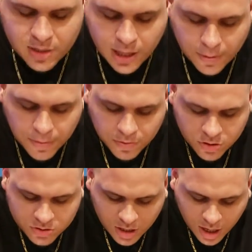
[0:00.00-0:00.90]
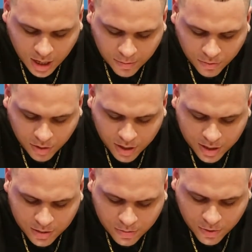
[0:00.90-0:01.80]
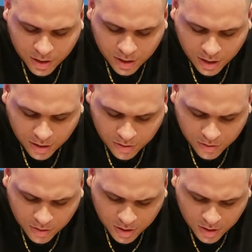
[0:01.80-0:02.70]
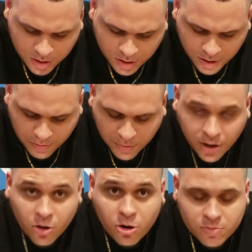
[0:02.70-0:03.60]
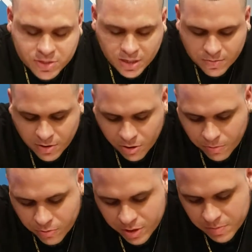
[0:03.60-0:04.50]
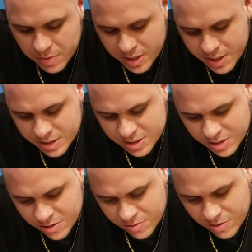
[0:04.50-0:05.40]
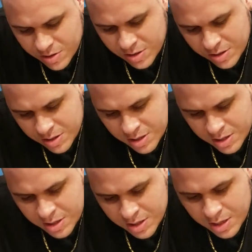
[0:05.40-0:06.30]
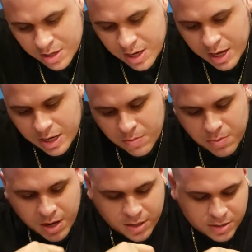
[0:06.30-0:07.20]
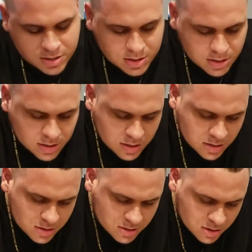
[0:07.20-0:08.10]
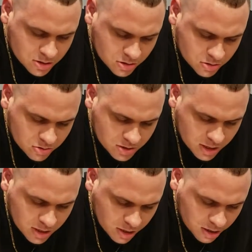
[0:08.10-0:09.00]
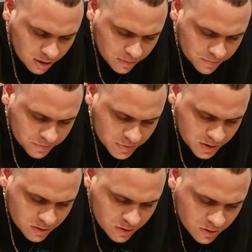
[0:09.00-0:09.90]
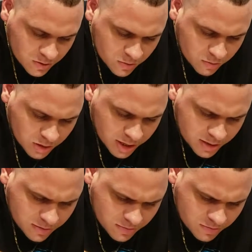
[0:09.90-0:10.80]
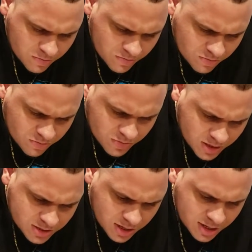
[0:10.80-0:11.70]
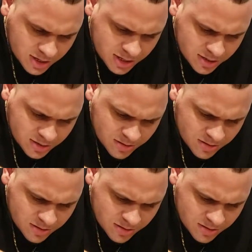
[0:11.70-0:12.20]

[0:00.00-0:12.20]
A lot of people use a hot blade, but my arms are pretty big, so I can manage to use a blade that's not heated.